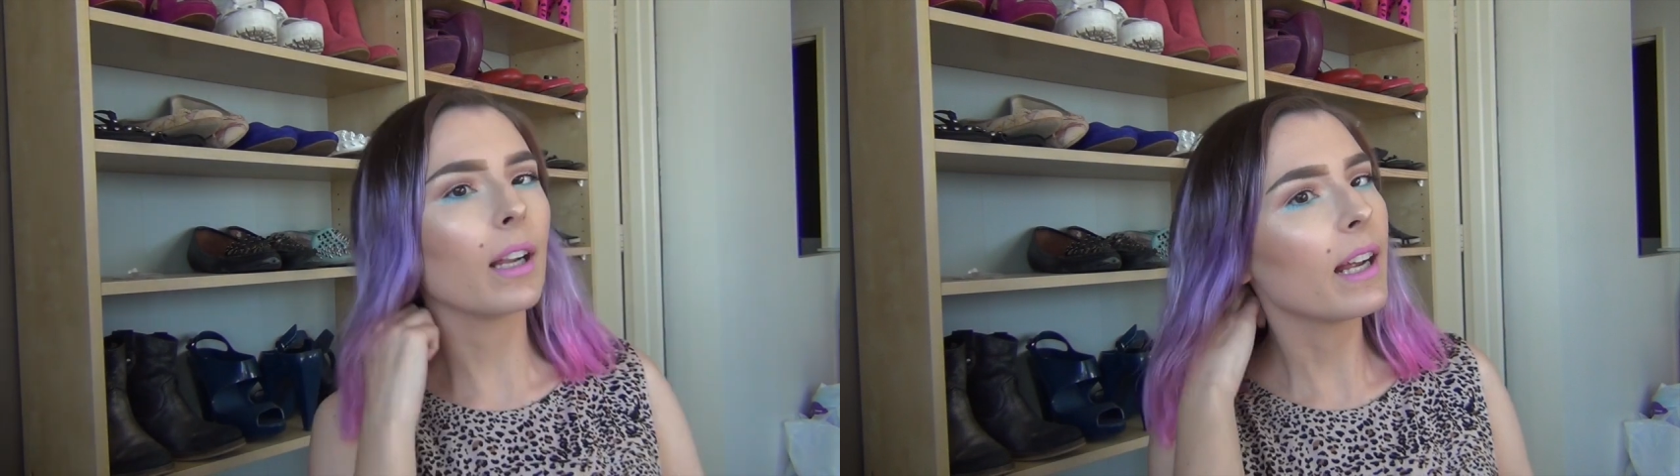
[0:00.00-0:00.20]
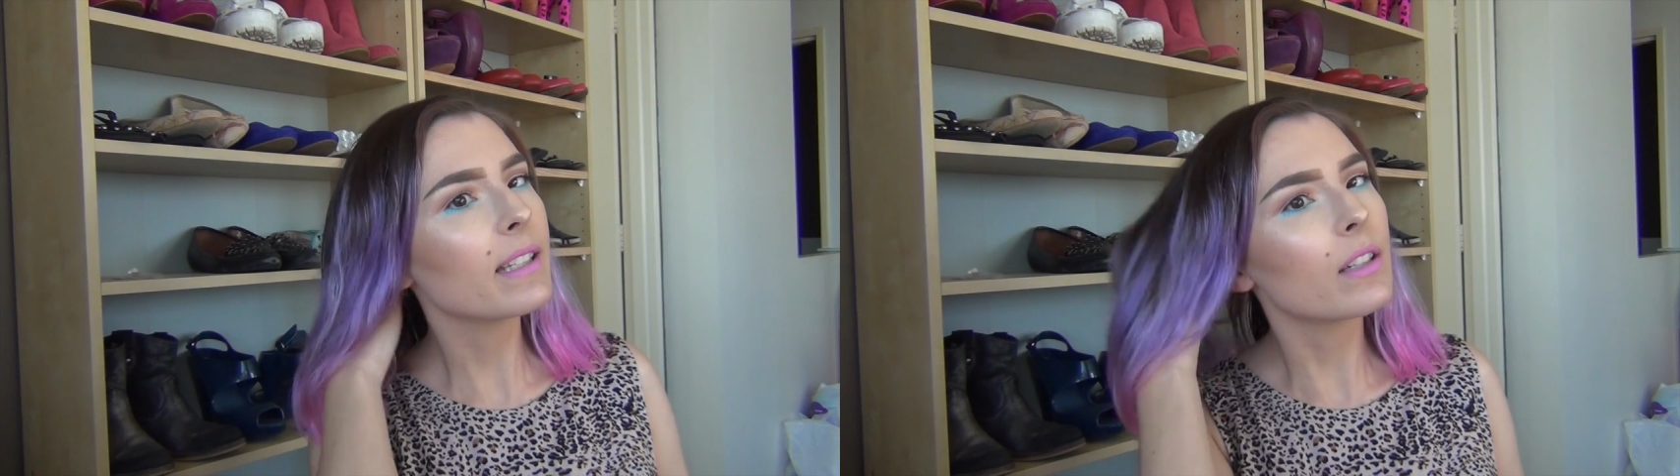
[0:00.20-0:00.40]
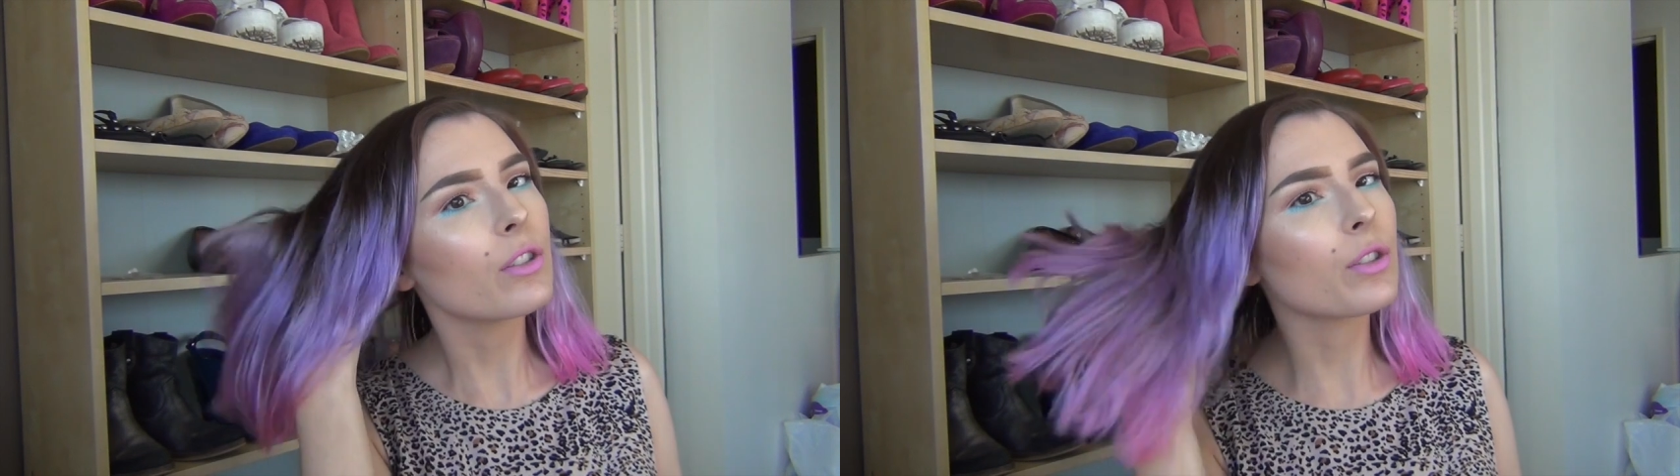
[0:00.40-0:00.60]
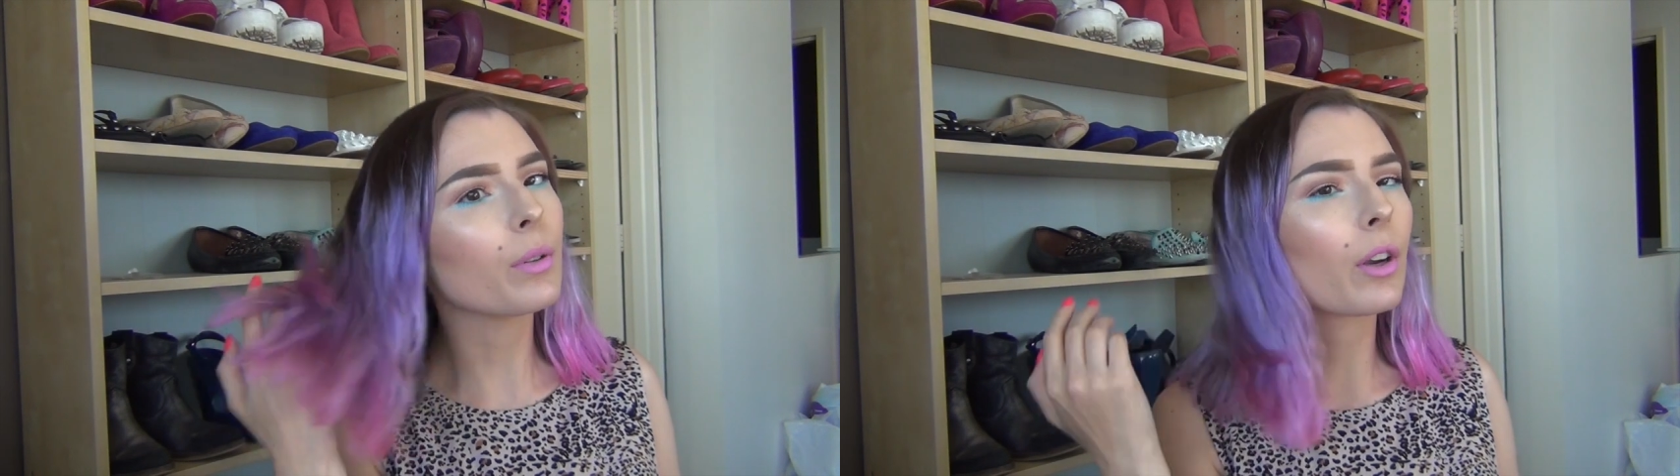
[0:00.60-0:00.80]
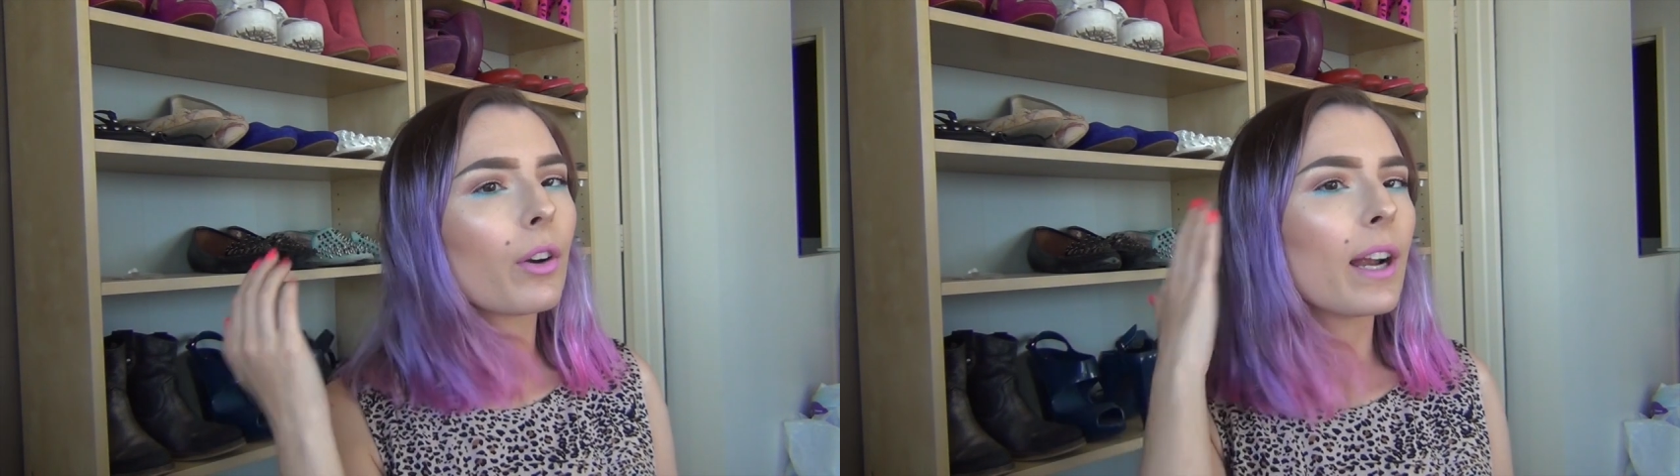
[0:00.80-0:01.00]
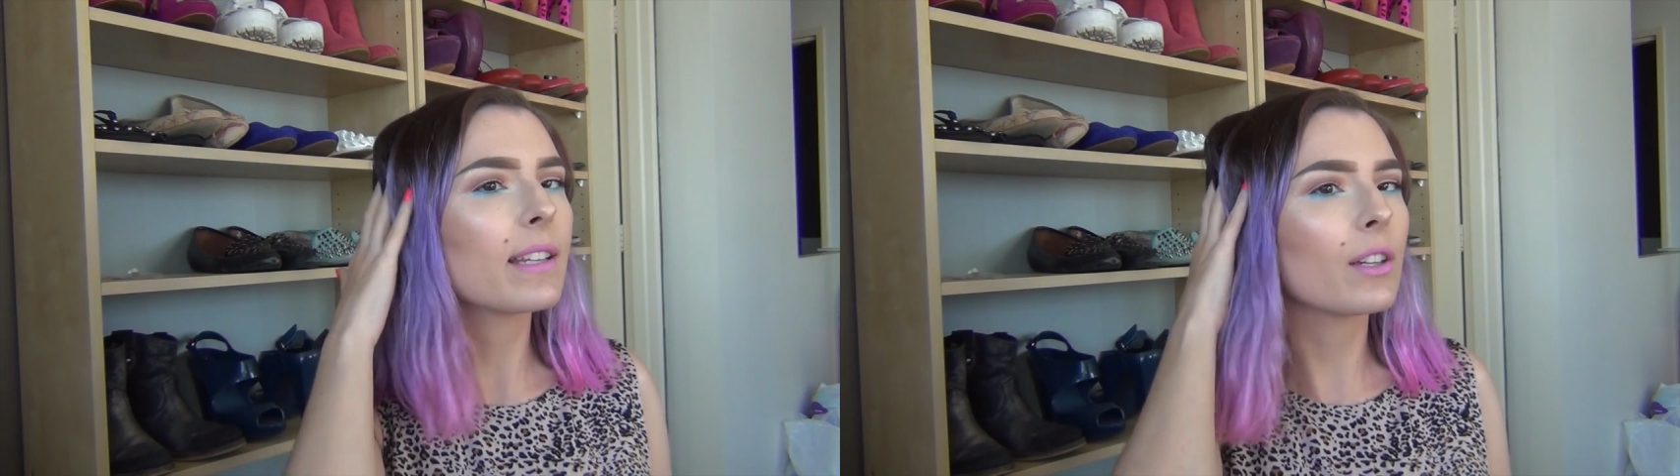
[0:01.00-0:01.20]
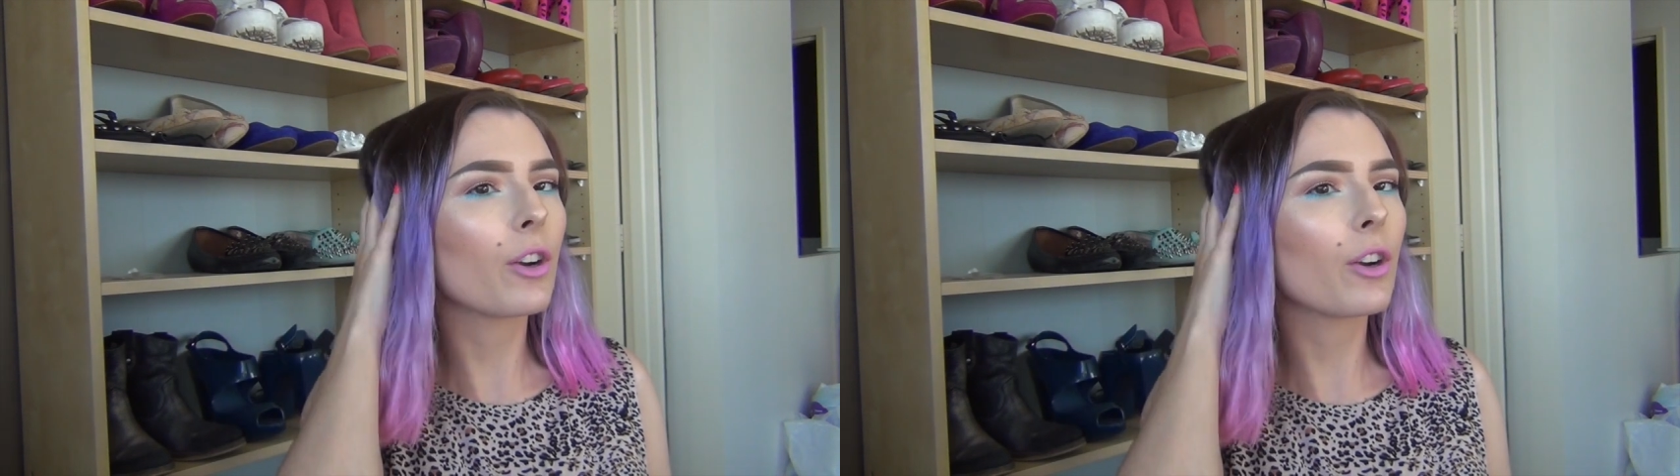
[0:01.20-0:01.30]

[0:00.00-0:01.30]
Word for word: I didn't do it crazy,